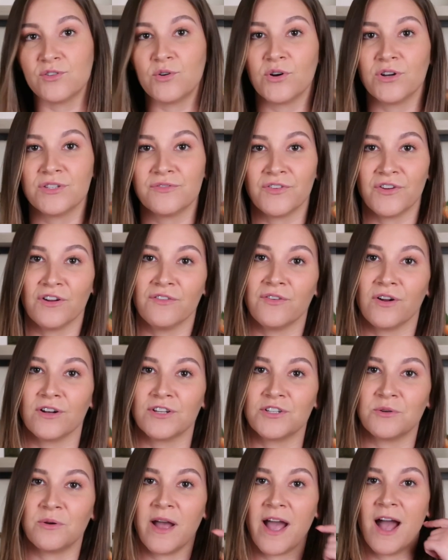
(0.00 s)
of course, for your
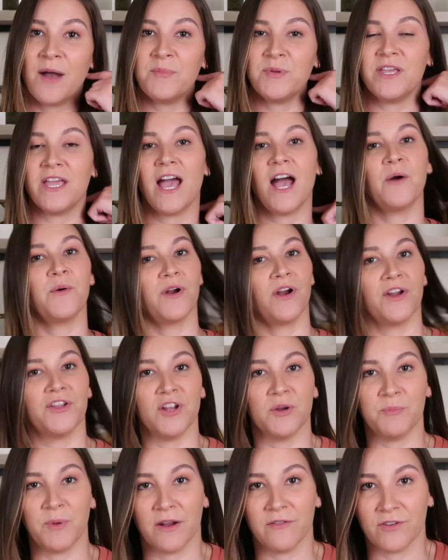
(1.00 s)
virtual happy hour,
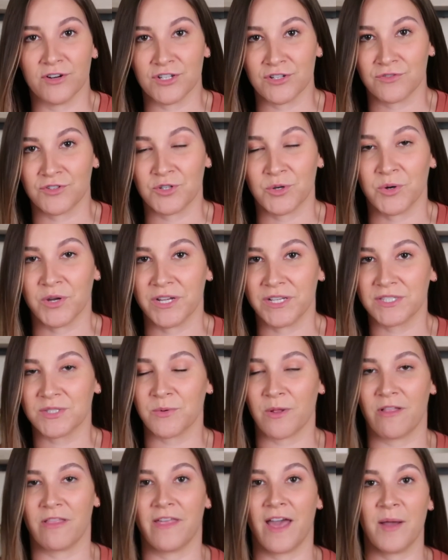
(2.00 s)
your beverage of choice,
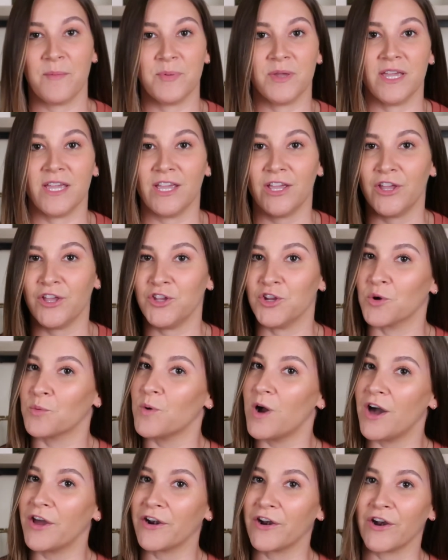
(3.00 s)
whether that be your
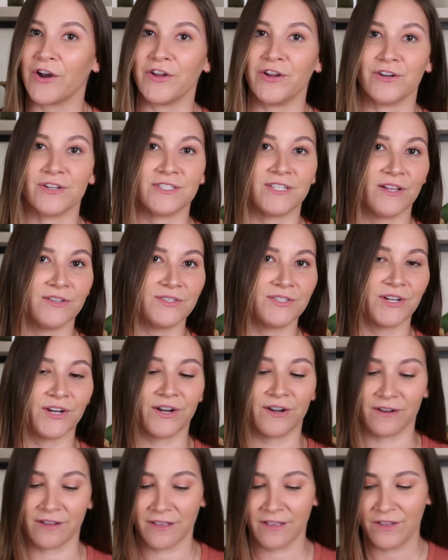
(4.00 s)
water, your
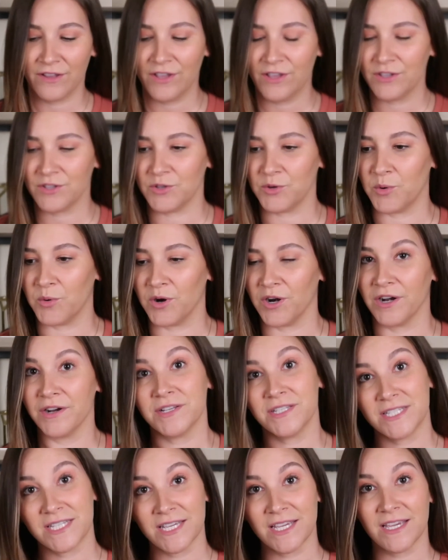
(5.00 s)
seltzer, your
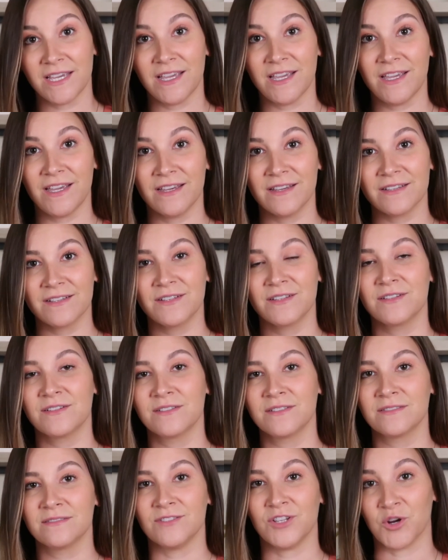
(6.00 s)
tea,
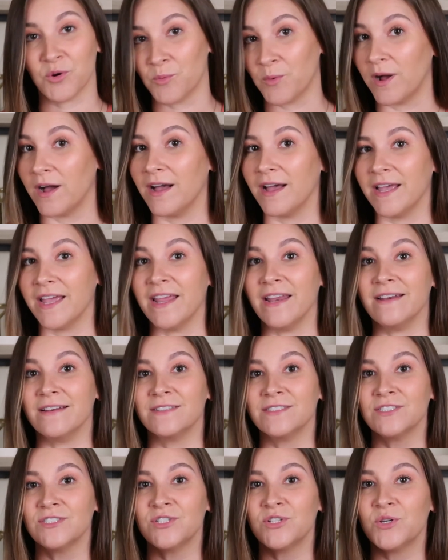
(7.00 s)
your
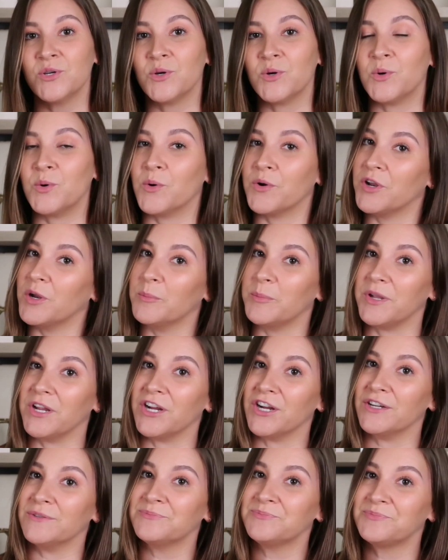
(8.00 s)
wine, or your
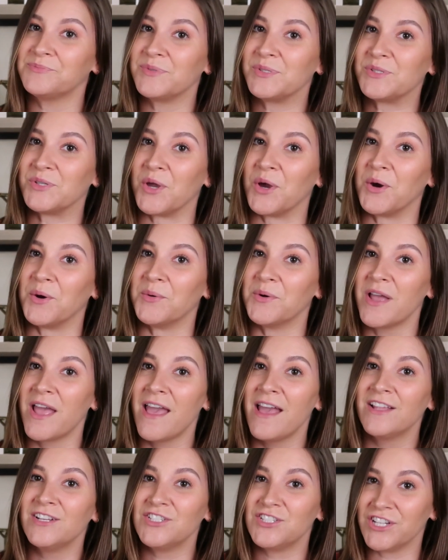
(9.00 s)
beer. So
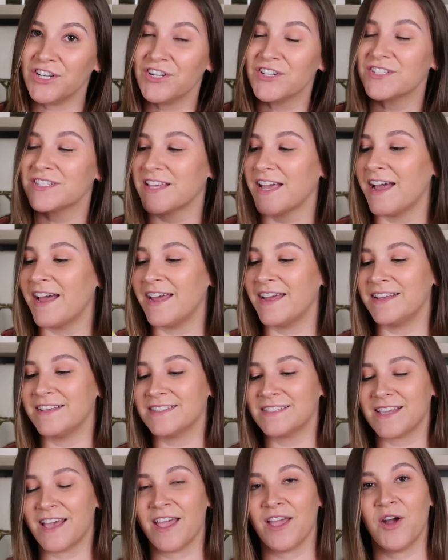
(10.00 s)
cheers,
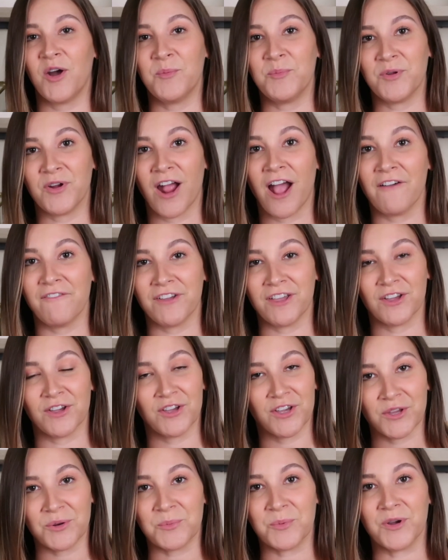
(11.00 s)
guys. I hope you're having
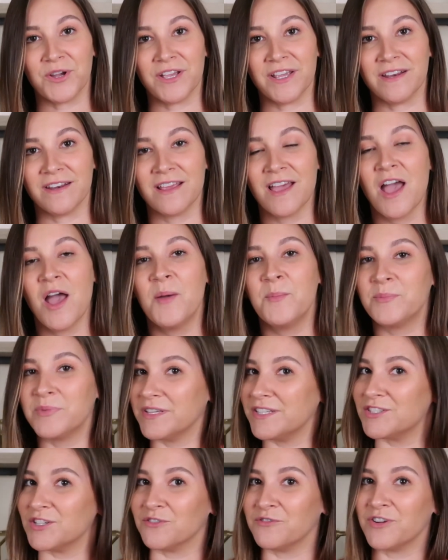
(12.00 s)
a good one.
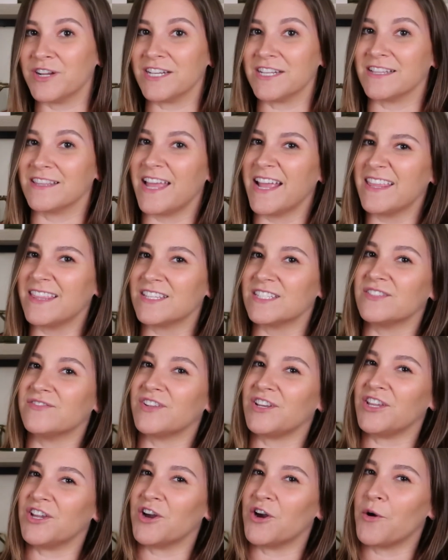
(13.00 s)
Please don't forget to like this
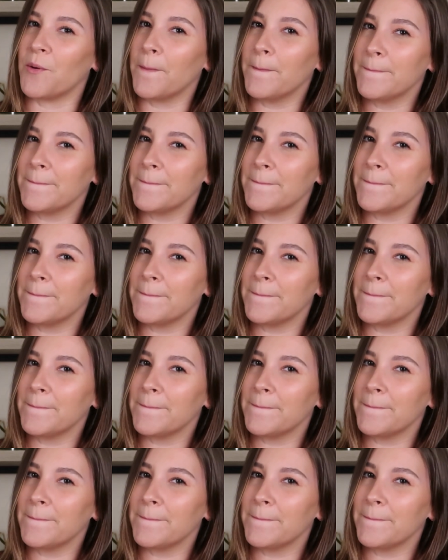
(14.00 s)
video,